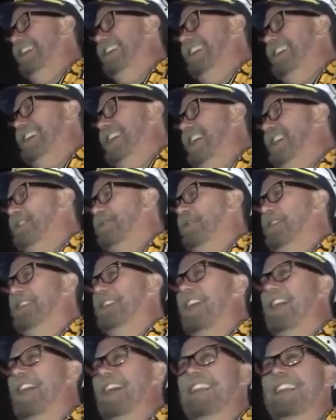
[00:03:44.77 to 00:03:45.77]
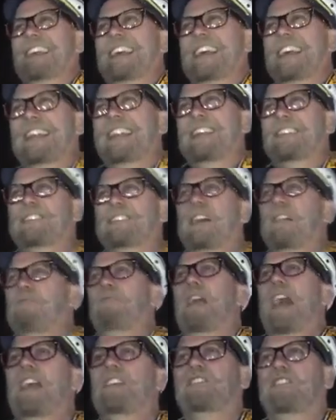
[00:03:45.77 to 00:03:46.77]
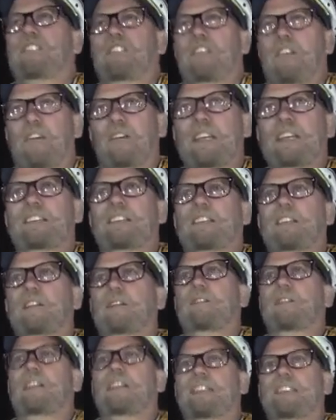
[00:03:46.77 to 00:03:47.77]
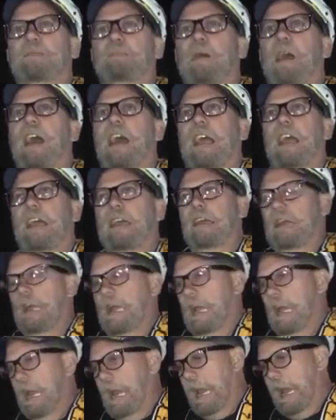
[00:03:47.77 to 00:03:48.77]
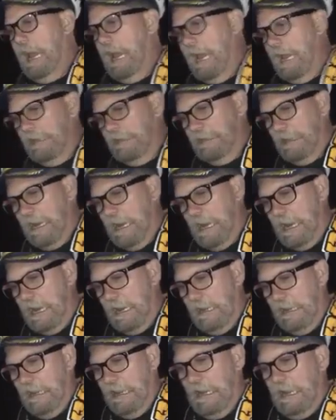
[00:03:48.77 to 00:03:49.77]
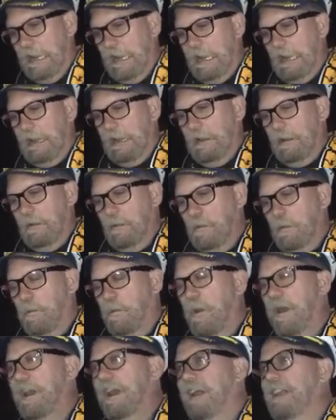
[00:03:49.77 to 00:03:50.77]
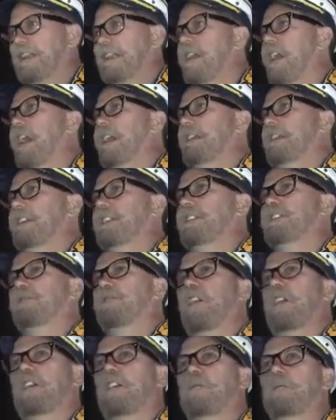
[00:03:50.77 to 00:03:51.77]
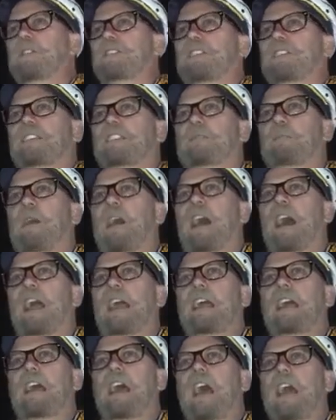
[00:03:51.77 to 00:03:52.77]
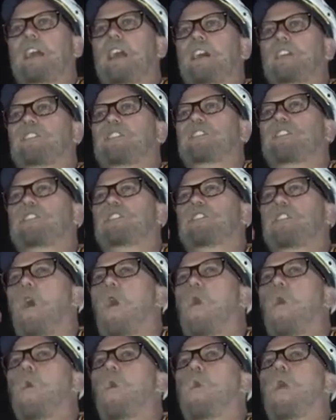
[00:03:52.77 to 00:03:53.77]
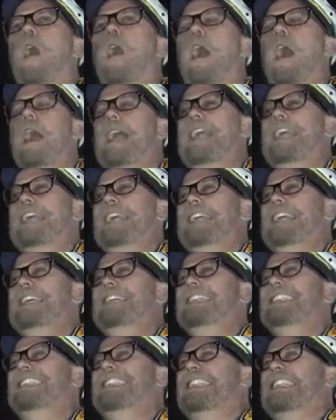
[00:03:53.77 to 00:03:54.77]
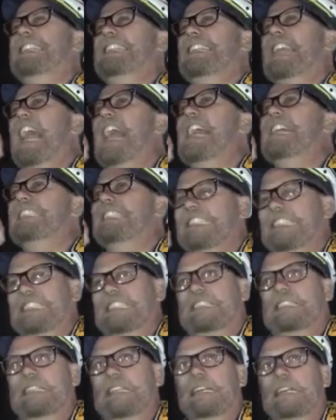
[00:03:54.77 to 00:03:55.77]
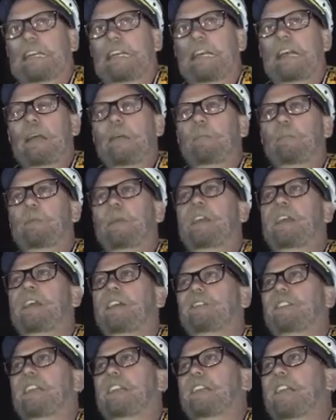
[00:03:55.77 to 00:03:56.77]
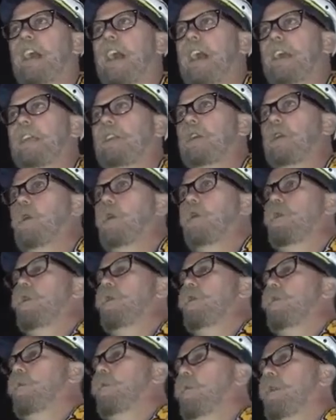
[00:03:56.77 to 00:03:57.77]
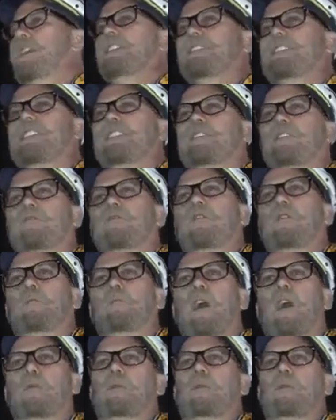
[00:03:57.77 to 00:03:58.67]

Because we thought, it's not rational. He's clearly a spy. And when I thought this fucker was a spy, I got so incensed. Because I thought, what is this group?